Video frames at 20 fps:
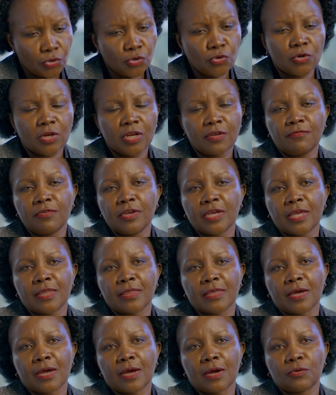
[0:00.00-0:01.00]
you're living in
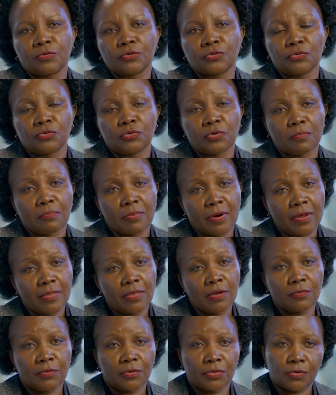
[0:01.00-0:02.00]
the house with your
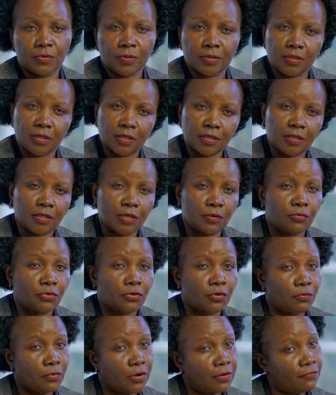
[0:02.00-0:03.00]
brother, with your sister, with
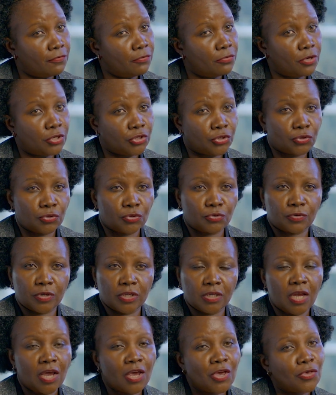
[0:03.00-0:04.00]
your wife, with your
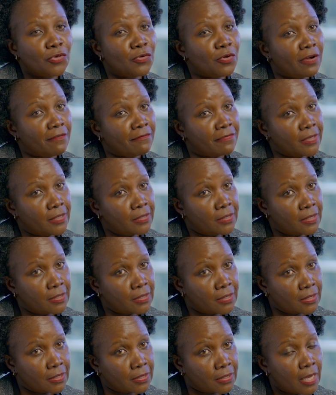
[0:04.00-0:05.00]
children. You have this
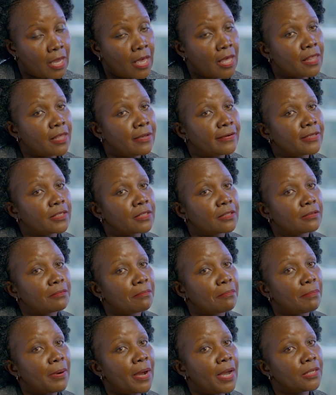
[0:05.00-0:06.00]
disease that is
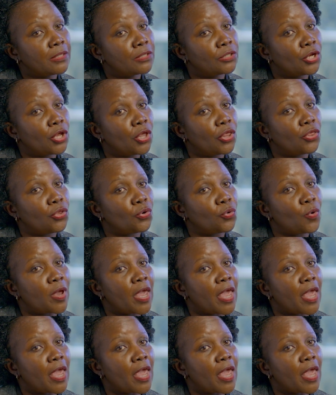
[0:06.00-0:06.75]
passed through